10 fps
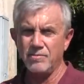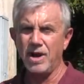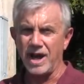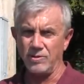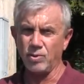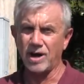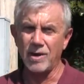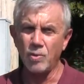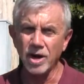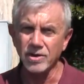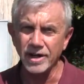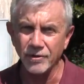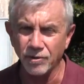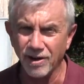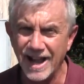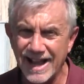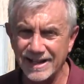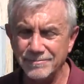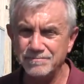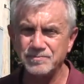But where I'm wondering if we're
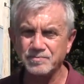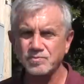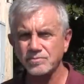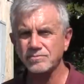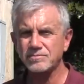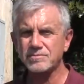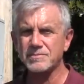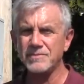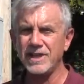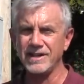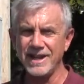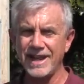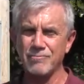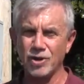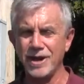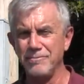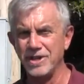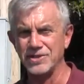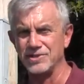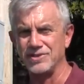headed, and Dan Brim
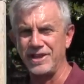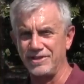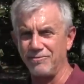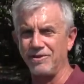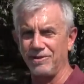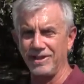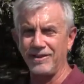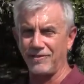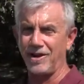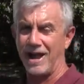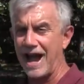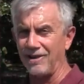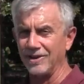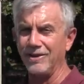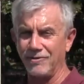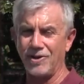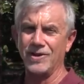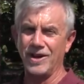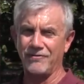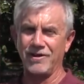doesn't think that we'll live long, I'll live
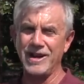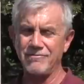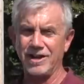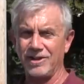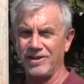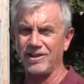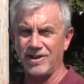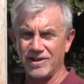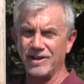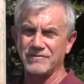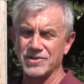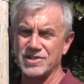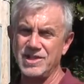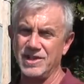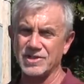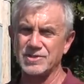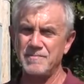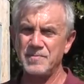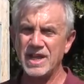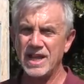long enough, or he will, long enough to see this.
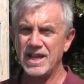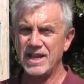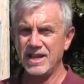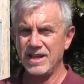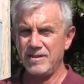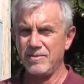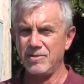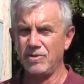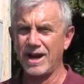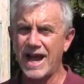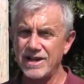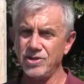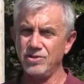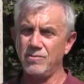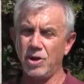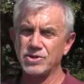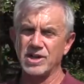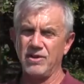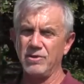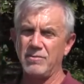But what I do the
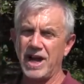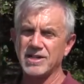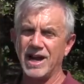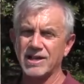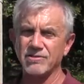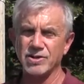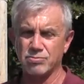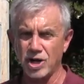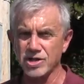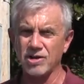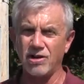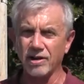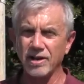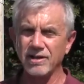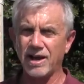most of with my tractor is brush hog.